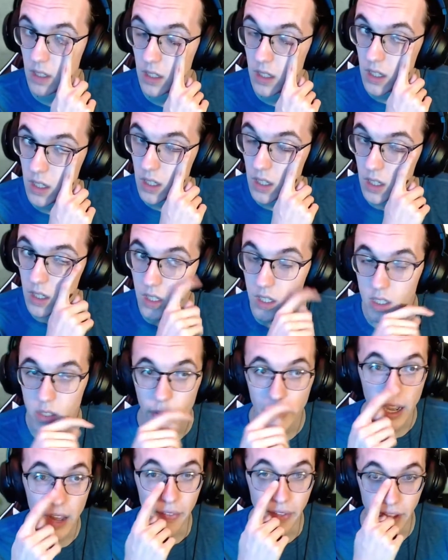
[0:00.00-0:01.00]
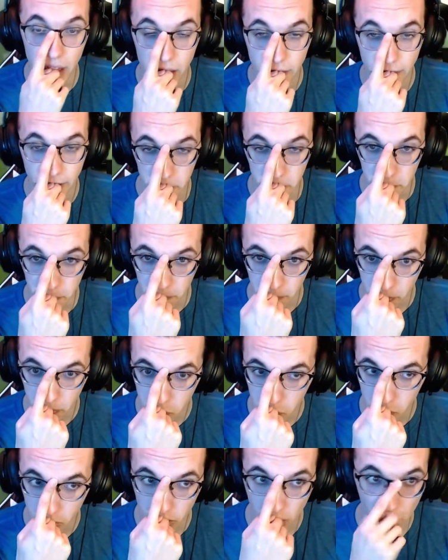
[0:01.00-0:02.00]
So we got in the elevator
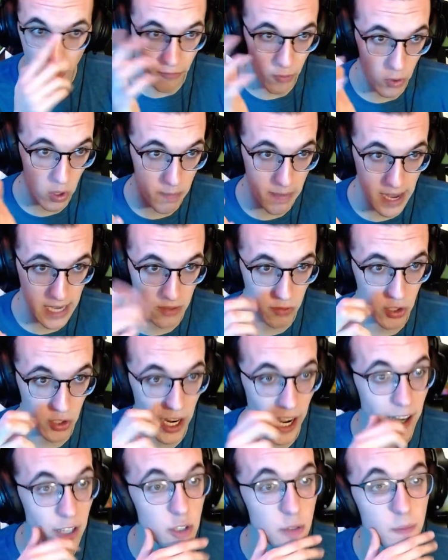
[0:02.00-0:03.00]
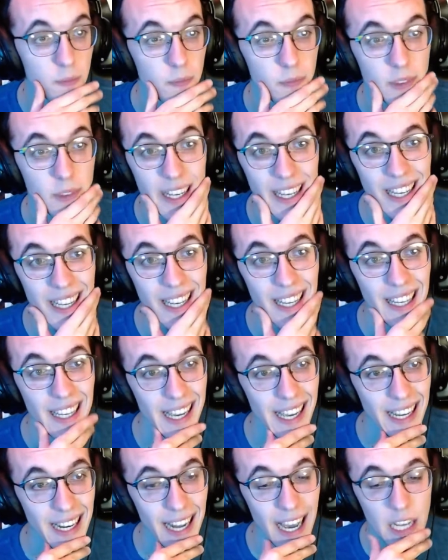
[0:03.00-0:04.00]
with our 4 bags of trash.
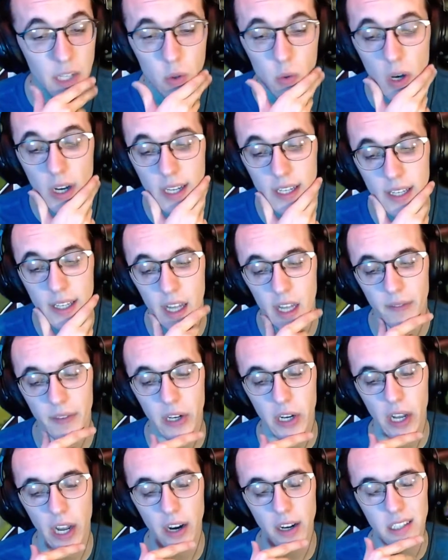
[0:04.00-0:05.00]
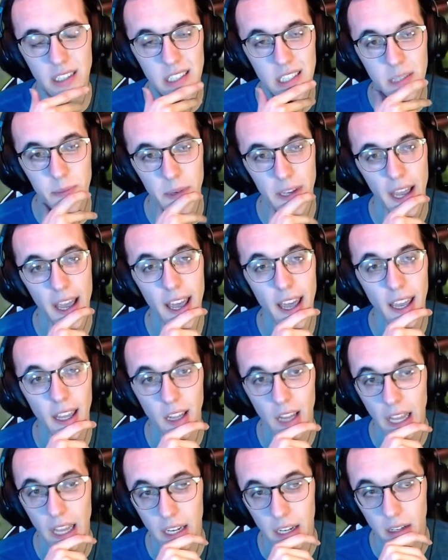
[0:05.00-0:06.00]
And as we're walking in the elevator, Harry says to me, "Hey,
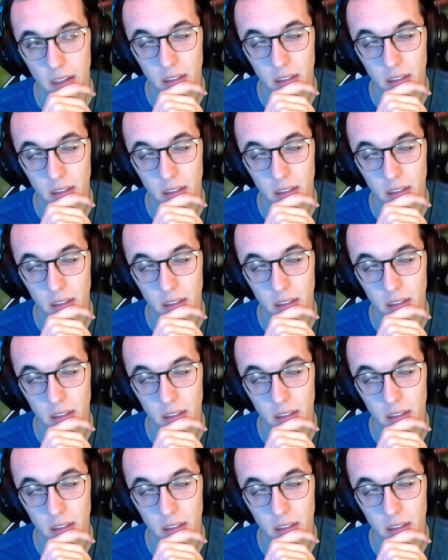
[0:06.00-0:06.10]
Landon,